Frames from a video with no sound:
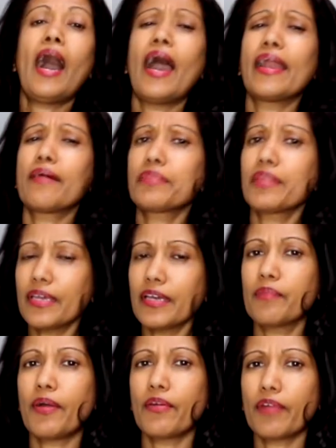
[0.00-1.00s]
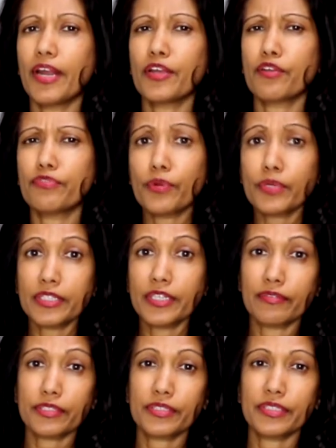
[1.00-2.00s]
and I'm thinking about writing a 4th
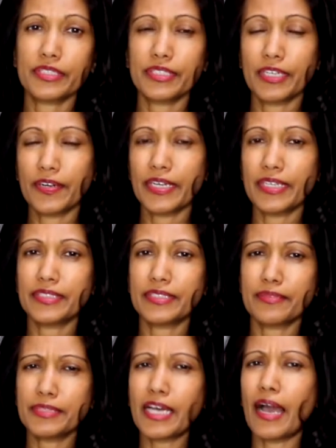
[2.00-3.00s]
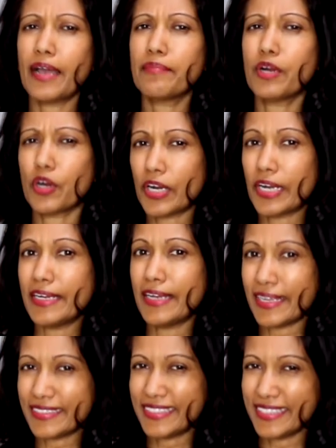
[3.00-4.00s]
novel to the series sometime early
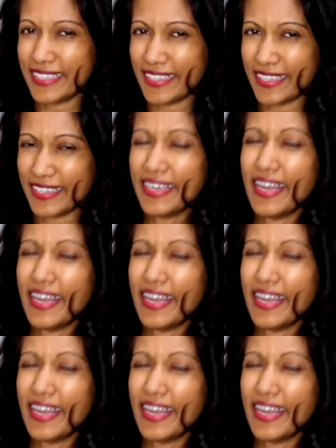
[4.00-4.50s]
next year.